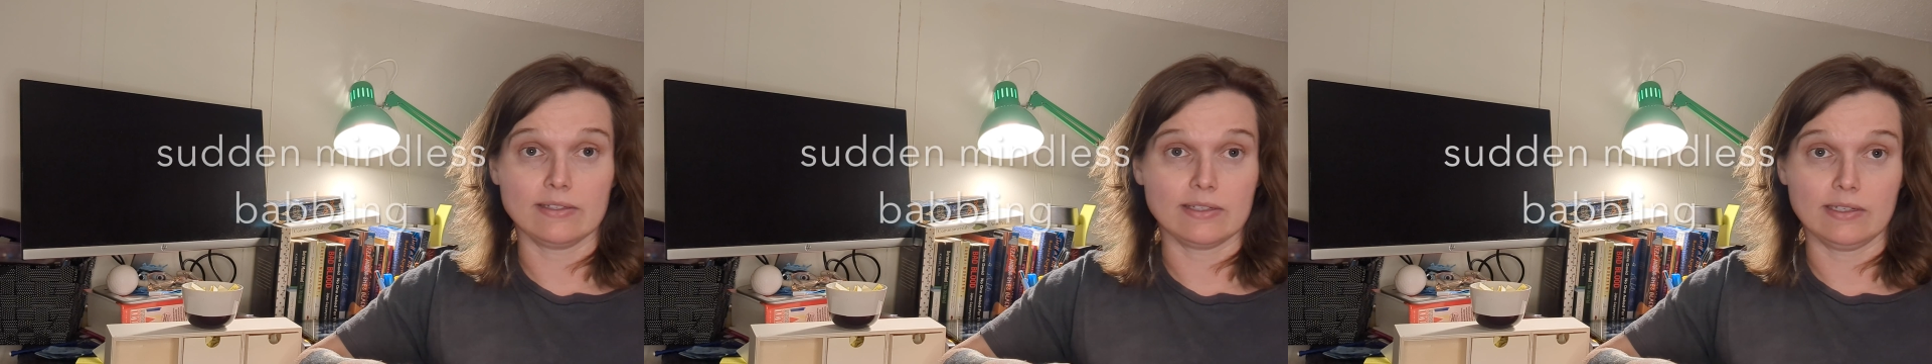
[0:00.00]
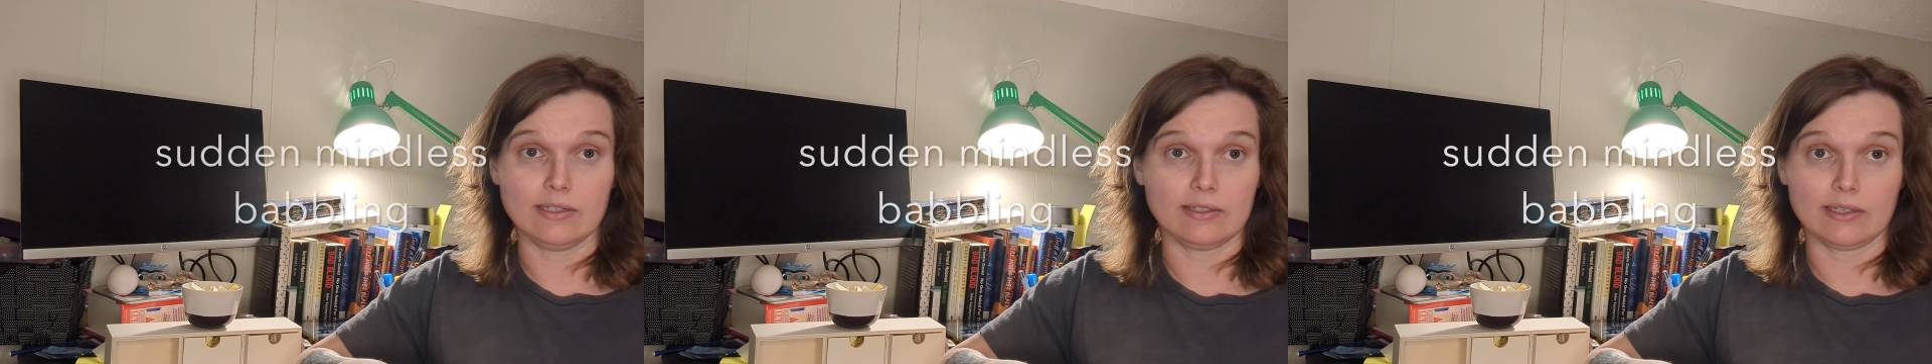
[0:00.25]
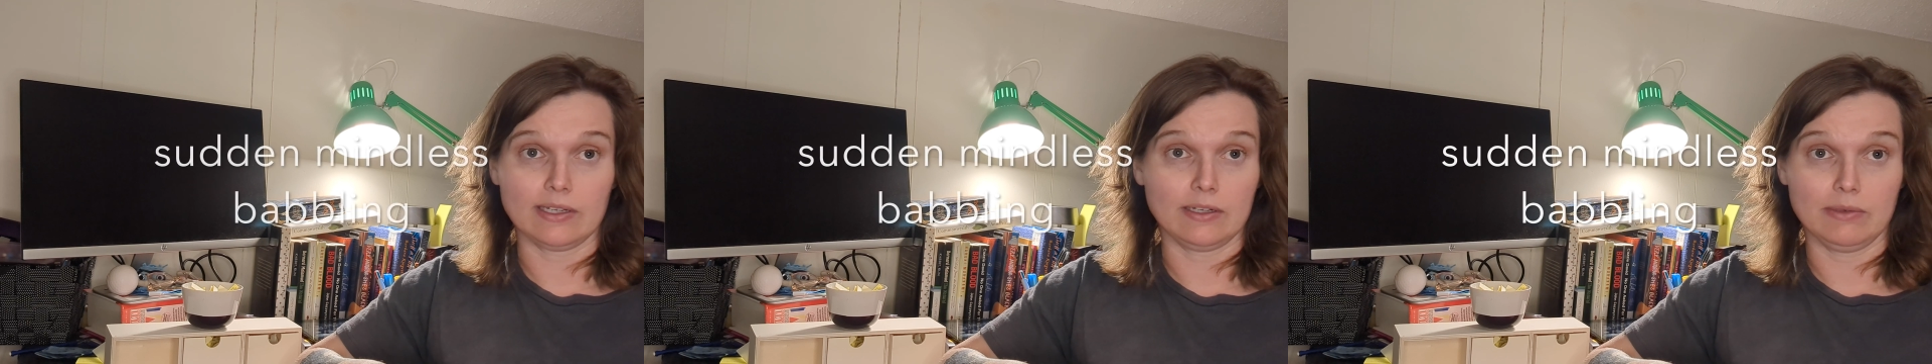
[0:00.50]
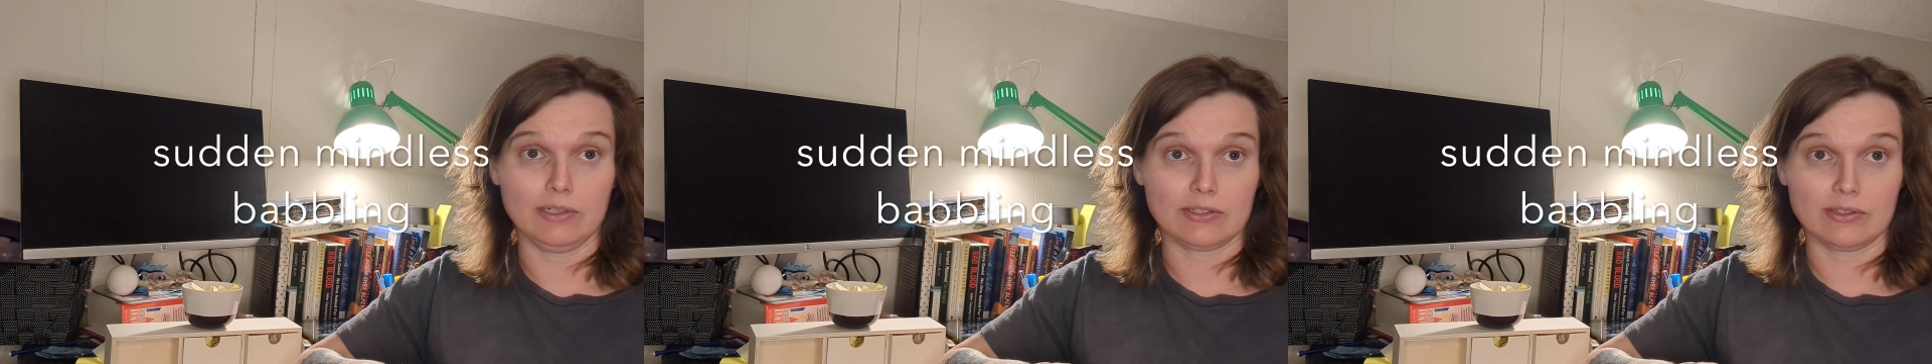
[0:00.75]
see anything
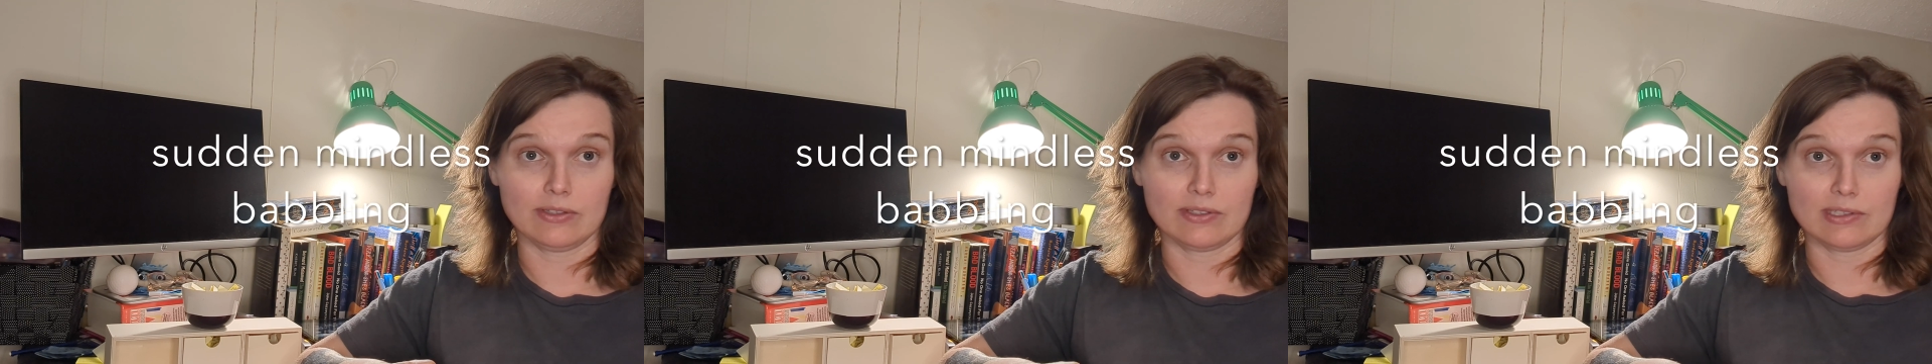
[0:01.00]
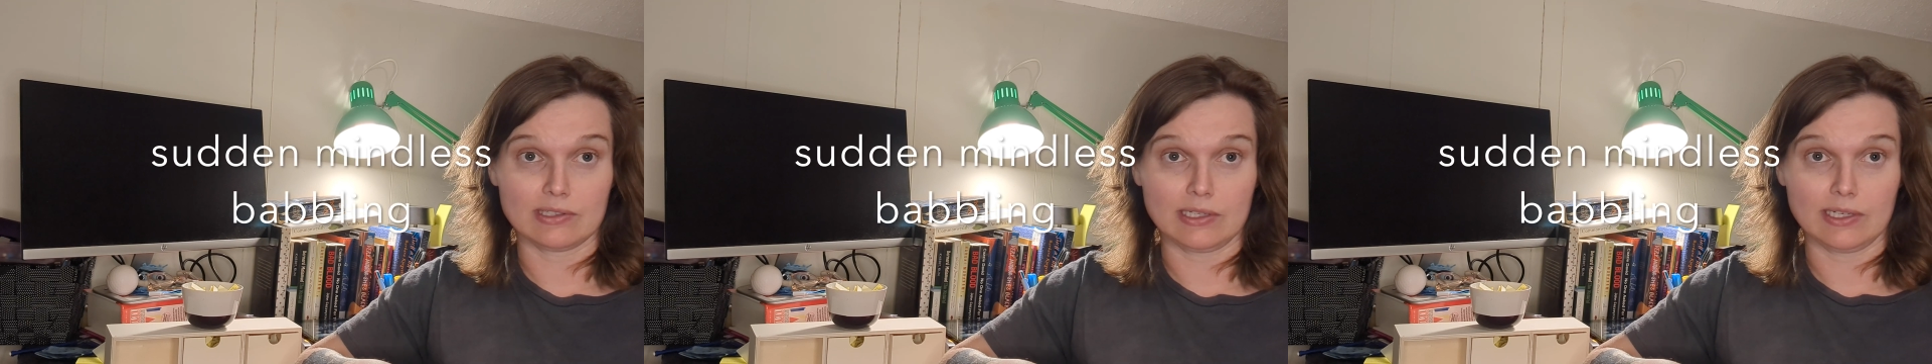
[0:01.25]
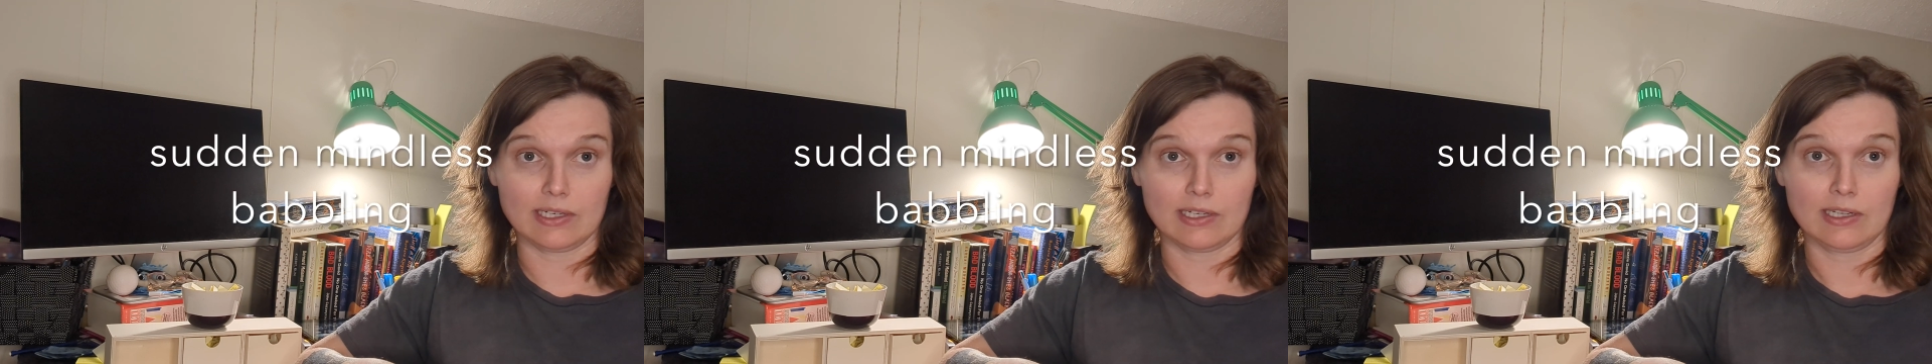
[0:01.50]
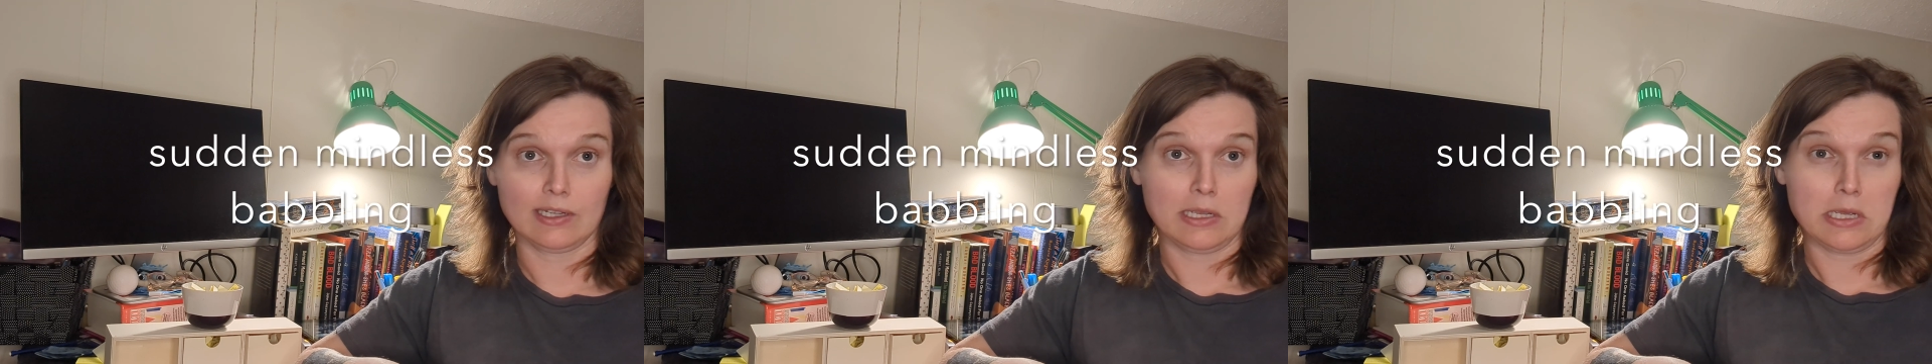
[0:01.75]
anyway, so this is like
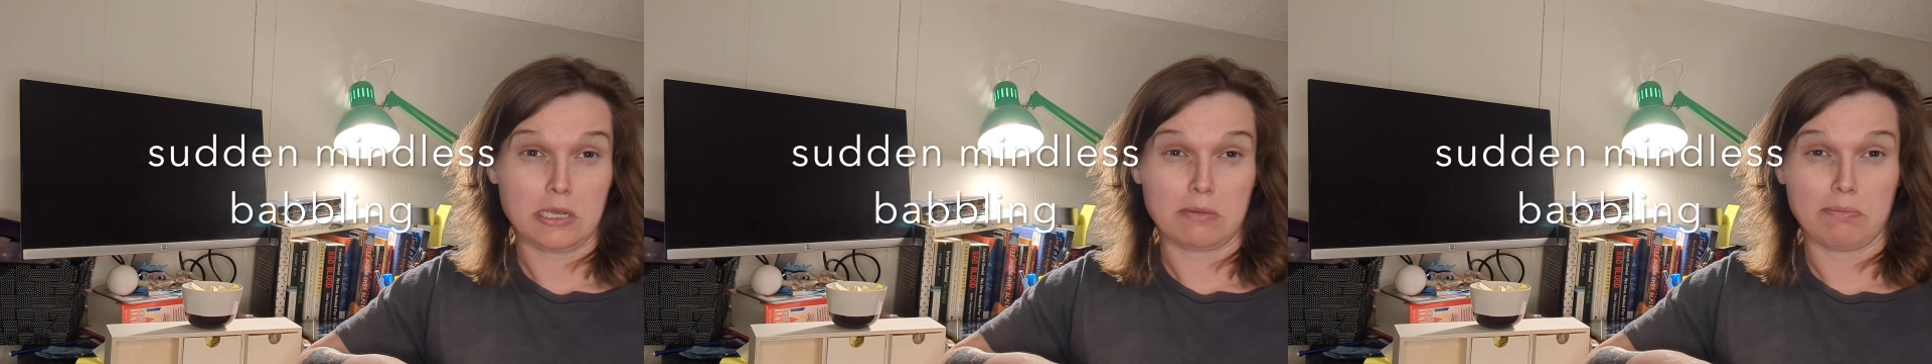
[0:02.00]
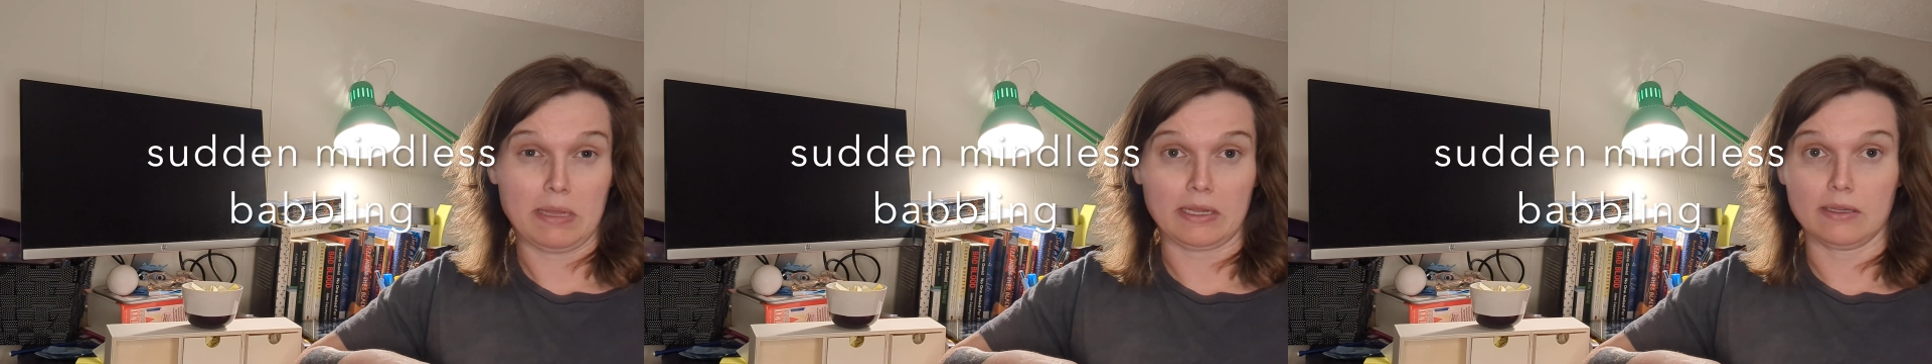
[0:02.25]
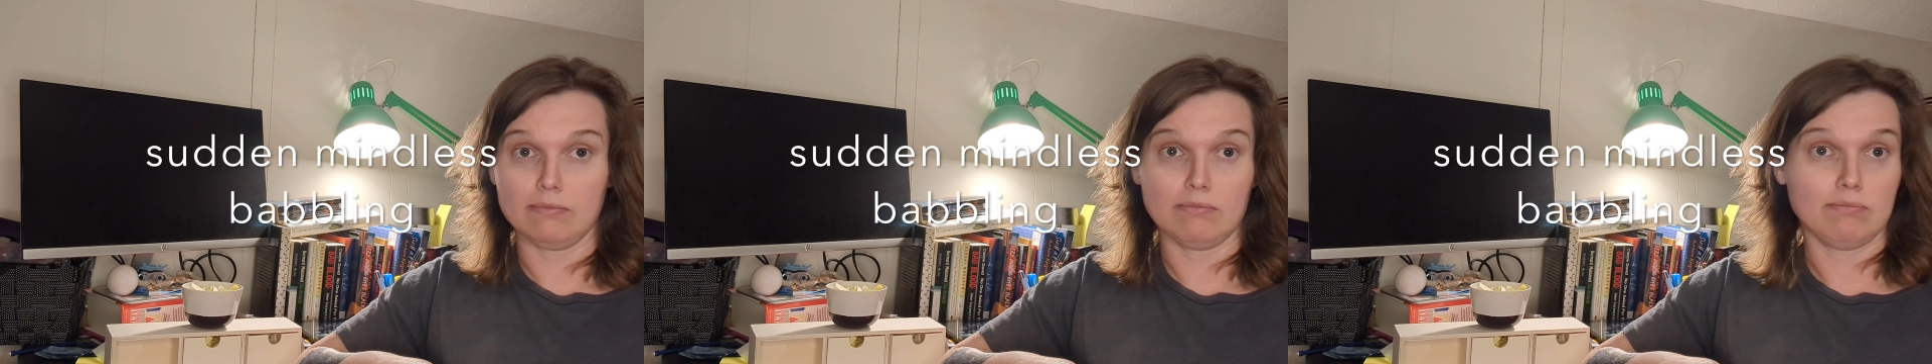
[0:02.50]
picking.